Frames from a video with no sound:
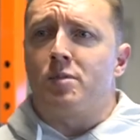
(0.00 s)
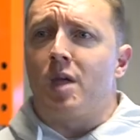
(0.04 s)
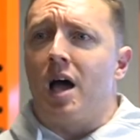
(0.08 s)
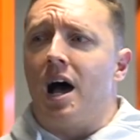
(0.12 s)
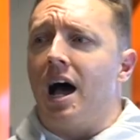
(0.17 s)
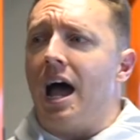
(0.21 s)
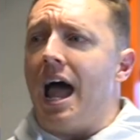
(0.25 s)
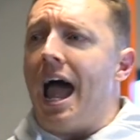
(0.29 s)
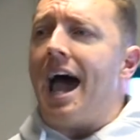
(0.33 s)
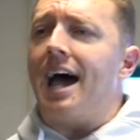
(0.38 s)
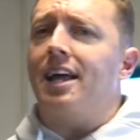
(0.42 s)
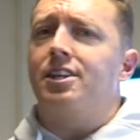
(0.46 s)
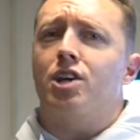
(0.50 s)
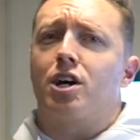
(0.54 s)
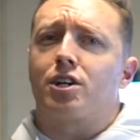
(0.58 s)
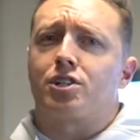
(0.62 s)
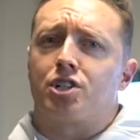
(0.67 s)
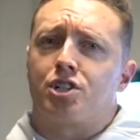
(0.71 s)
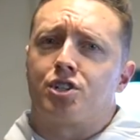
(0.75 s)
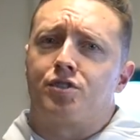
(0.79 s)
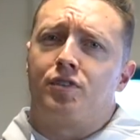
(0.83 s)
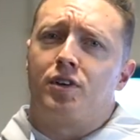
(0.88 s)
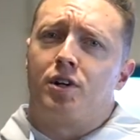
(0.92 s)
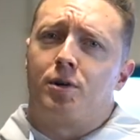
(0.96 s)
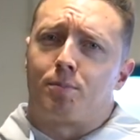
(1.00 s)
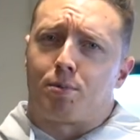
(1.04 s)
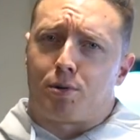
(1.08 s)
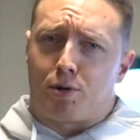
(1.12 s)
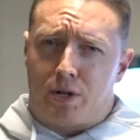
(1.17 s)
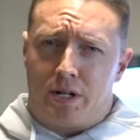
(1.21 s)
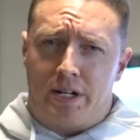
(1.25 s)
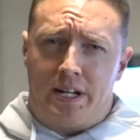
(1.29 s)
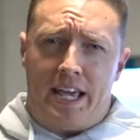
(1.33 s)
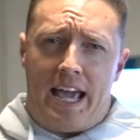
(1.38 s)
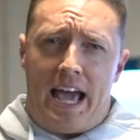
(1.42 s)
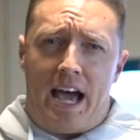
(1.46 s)
Uh, adductor's feeling
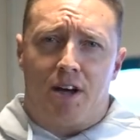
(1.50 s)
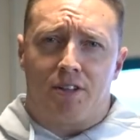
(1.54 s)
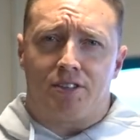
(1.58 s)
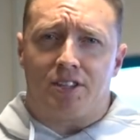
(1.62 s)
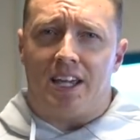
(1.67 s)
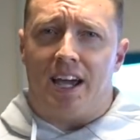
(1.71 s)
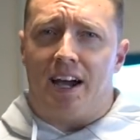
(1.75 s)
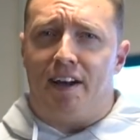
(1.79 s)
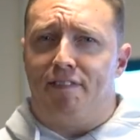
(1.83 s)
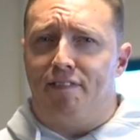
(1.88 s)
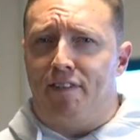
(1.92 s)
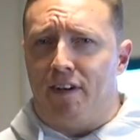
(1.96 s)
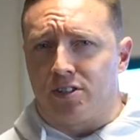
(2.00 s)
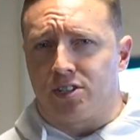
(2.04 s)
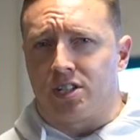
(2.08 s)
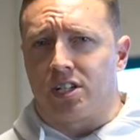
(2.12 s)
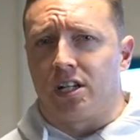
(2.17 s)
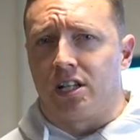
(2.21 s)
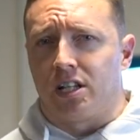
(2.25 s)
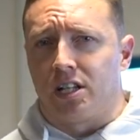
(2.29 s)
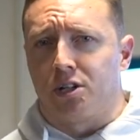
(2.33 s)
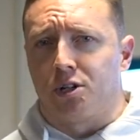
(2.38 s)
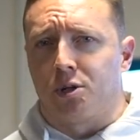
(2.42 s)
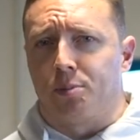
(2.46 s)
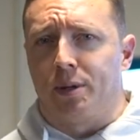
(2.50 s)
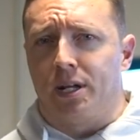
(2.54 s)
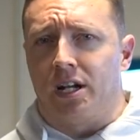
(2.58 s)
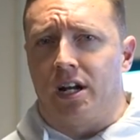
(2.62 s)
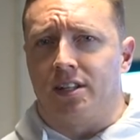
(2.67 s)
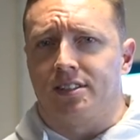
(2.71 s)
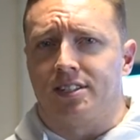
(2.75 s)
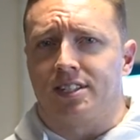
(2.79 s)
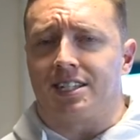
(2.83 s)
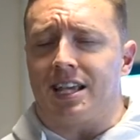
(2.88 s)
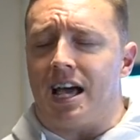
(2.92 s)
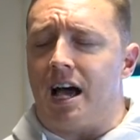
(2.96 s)
pretty healthy. I felt it a little bit
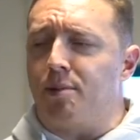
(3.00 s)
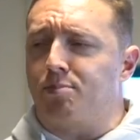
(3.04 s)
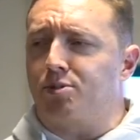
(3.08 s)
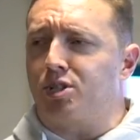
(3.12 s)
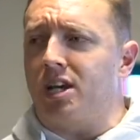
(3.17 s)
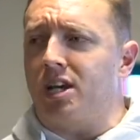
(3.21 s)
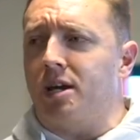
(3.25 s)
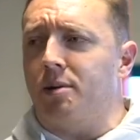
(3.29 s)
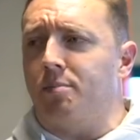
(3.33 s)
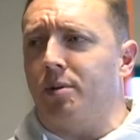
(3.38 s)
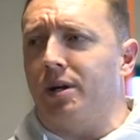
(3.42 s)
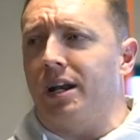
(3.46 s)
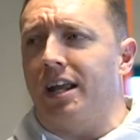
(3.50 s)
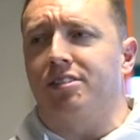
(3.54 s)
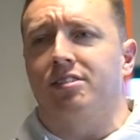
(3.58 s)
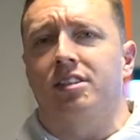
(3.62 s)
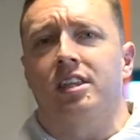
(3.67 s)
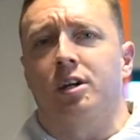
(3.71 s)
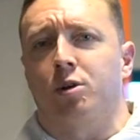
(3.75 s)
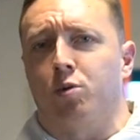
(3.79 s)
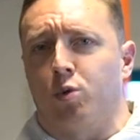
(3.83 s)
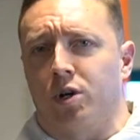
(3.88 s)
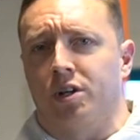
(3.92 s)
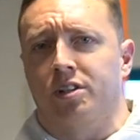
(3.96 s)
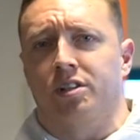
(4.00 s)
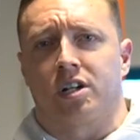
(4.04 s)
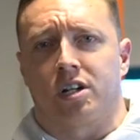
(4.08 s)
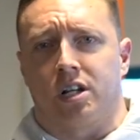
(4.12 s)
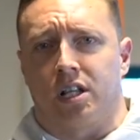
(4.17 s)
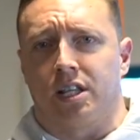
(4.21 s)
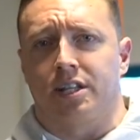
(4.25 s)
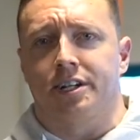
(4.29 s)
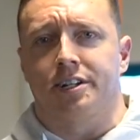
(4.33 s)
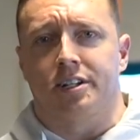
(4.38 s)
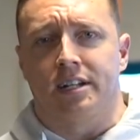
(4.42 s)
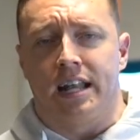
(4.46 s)
on the top set, but I think we're in the
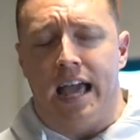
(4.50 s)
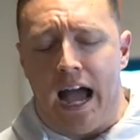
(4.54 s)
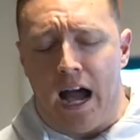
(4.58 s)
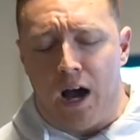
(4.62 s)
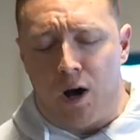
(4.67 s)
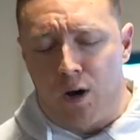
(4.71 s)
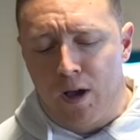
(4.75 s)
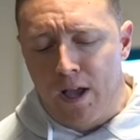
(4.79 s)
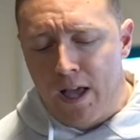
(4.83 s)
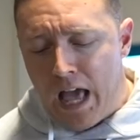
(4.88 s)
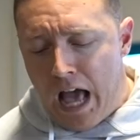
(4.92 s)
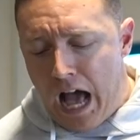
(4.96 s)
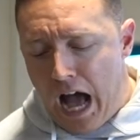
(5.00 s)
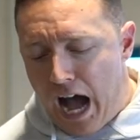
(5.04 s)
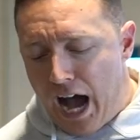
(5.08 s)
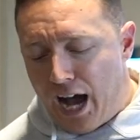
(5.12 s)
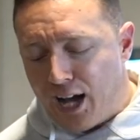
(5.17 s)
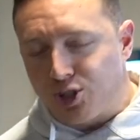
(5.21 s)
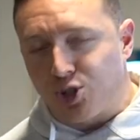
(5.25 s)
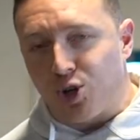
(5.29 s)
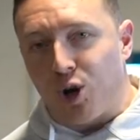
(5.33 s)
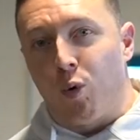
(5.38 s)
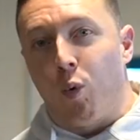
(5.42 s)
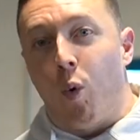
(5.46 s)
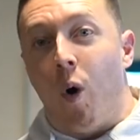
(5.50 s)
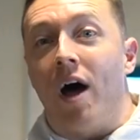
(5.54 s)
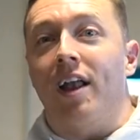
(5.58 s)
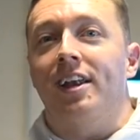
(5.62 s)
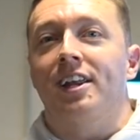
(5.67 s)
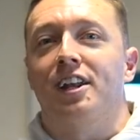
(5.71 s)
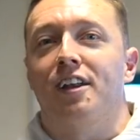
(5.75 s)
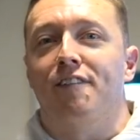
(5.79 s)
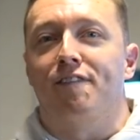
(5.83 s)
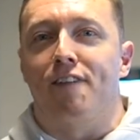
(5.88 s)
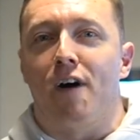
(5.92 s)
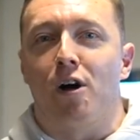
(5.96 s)
clear now. Uh, so I
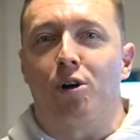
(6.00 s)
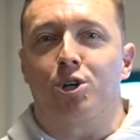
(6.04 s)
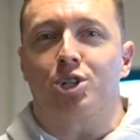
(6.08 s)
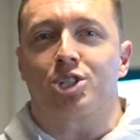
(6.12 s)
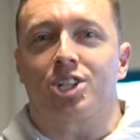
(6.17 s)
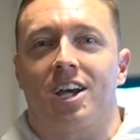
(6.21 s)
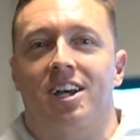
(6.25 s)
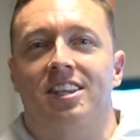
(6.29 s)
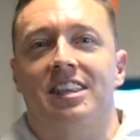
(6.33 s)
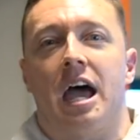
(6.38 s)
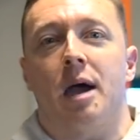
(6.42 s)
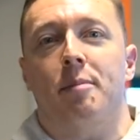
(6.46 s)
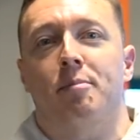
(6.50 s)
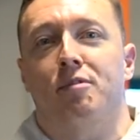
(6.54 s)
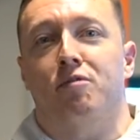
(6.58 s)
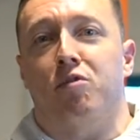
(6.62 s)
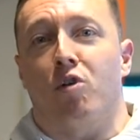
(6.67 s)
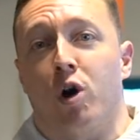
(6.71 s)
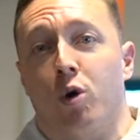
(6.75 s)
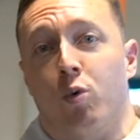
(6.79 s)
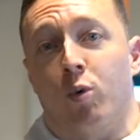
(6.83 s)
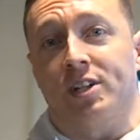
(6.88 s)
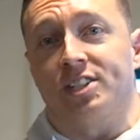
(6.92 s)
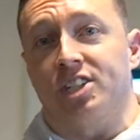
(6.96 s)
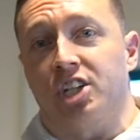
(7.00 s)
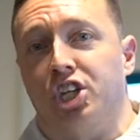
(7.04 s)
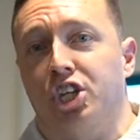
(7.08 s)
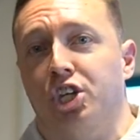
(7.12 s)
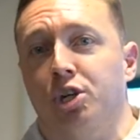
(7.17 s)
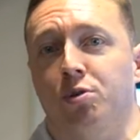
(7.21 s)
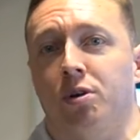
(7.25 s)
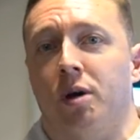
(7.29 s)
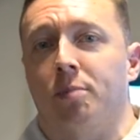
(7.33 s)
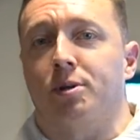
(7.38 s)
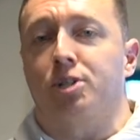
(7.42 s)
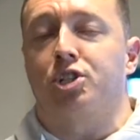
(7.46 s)
wanted to focus on that before I went to
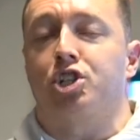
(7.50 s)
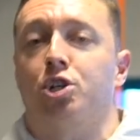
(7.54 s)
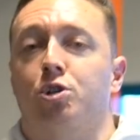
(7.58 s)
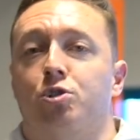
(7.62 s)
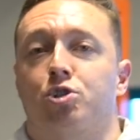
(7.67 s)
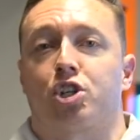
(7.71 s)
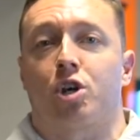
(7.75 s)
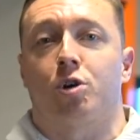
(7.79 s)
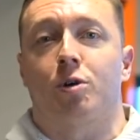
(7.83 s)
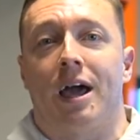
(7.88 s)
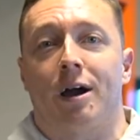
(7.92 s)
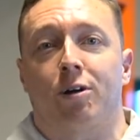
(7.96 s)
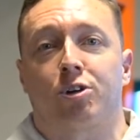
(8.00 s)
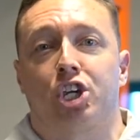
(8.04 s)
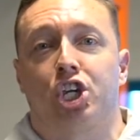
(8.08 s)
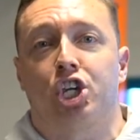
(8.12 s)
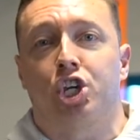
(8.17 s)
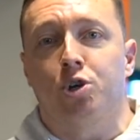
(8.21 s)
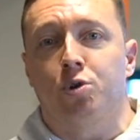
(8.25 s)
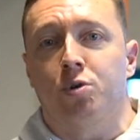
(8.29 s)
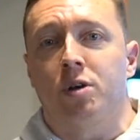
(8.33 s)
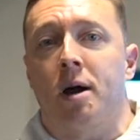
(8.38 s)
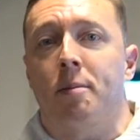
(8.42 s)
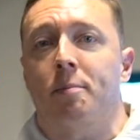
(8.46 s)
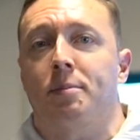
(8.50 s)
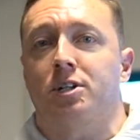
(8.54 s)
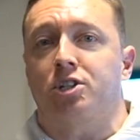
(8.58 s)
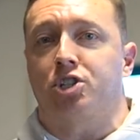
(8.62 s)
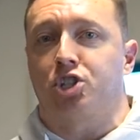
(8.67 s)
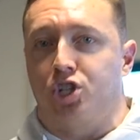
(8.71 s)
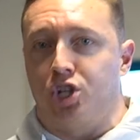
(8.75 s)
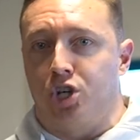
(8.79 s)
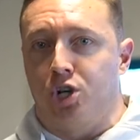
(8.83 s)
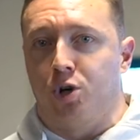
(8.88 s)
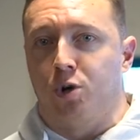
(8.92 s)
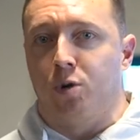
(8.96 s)
cue number two. So now cue number
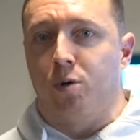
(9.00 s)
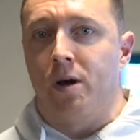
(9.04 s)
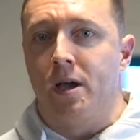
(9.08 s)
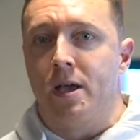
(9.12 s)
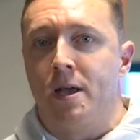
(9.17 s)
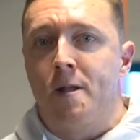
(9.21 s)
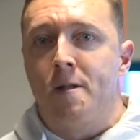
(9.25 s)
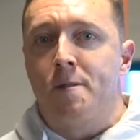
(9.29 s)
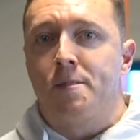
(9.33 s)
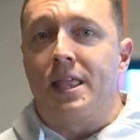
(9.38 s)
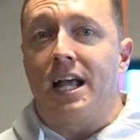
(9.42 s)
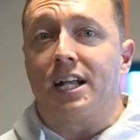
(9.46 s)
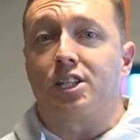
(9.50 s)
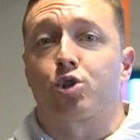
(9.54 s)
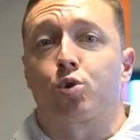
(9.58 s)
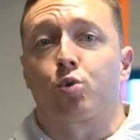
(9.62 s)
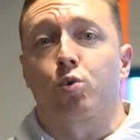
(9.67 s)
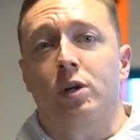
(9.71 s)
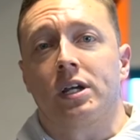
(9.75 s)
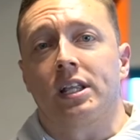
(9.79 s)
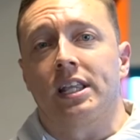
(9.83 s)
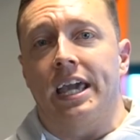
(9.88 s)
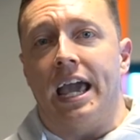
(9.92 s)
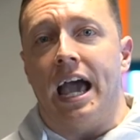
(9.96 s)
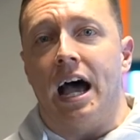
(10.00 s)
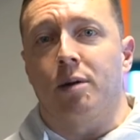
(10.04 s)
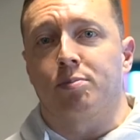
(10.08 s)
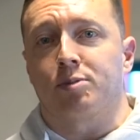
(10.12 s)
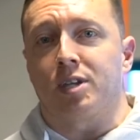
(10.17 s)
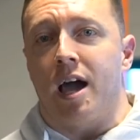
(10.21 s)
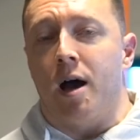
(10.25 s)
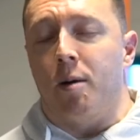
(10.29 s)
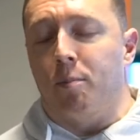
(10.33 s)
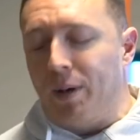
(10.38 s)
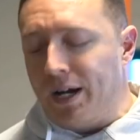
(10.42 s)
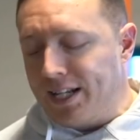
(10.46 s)
two, that's really helped
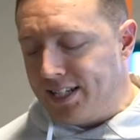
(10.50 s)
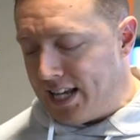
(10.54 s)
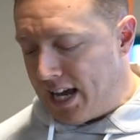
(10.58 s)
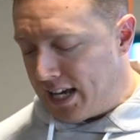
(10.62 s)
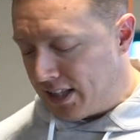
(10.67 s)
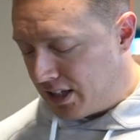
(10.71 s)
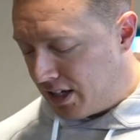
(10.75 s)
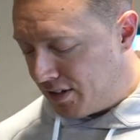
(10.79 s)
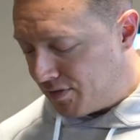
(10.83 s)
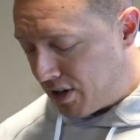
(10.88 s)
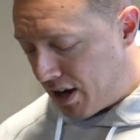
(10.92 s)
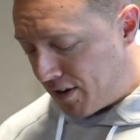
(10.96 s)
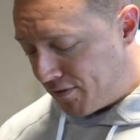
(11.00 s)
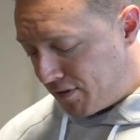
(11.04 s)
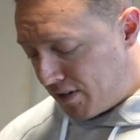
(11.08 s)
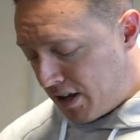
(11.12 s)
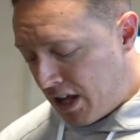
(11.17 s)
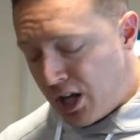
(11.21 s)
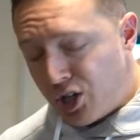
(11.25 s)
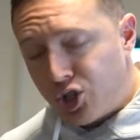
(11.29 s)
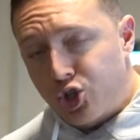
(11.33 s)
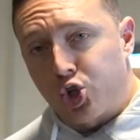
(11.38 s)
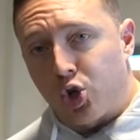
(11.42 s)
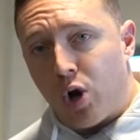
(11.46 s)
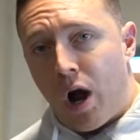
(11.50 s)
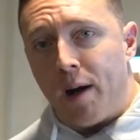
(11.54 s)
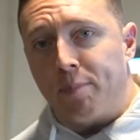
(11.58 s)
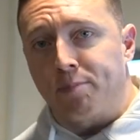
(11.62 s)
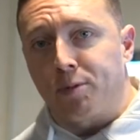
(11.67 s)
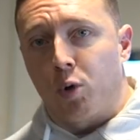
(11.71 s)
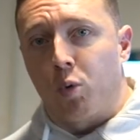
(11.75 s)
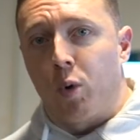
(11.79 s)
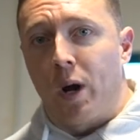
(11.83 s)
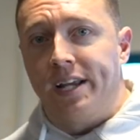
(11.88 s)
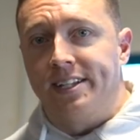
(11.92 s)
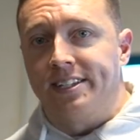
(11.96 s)
out my deadlift. I've dropped
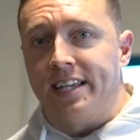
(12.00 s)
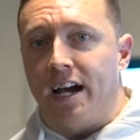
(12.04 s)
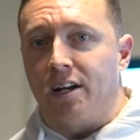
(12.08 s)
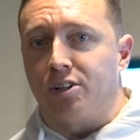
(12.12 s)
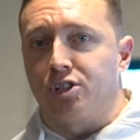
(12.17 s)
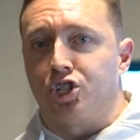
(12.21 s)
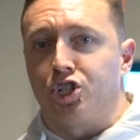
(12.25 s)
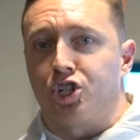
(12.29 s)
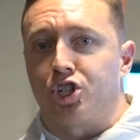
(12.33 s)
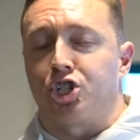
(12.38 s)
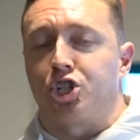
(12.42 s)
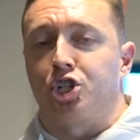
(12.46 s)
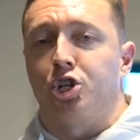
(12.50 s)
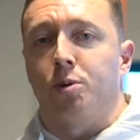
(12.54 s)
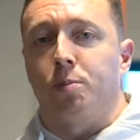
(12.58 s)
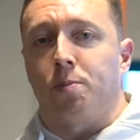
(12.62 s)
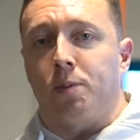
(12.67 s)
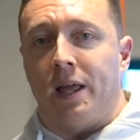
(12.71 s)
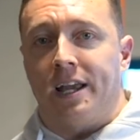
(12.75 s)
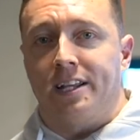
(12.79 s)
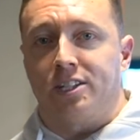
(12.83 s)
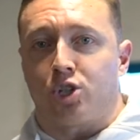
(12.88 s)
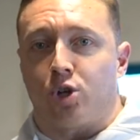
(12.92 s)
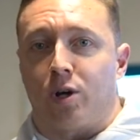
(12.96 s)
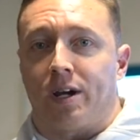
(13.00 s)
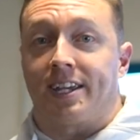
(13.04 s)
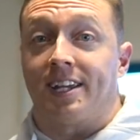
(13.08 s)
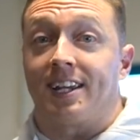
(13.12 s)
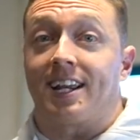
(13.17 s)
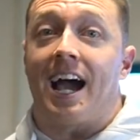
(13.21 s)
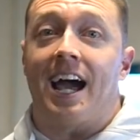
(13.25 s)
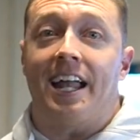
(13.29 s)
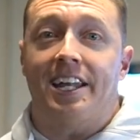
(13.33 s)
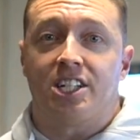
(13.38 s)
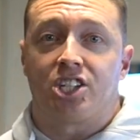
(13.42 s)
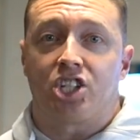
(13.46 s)
the weight down to just two plates so I can
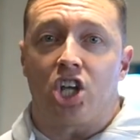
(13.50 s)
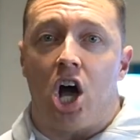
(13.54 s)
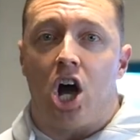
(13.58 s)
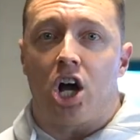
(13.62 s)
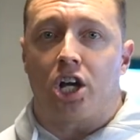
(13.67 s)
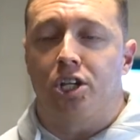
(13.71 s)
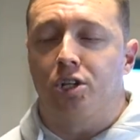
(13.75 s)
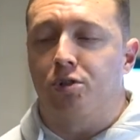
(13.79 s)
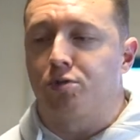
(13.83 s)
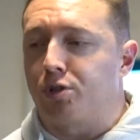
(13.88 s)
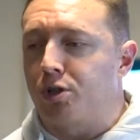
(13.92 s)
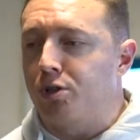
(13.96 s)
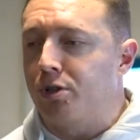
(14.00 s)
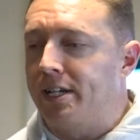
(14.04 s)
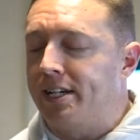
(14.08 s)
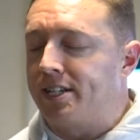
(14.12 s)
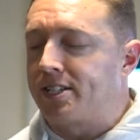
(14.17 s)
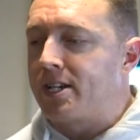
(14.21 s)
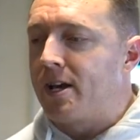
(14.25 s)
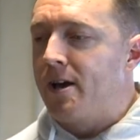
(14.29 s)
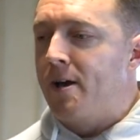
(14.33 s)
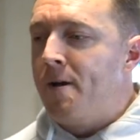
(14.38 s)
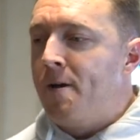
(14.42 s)
kind of talk you through this,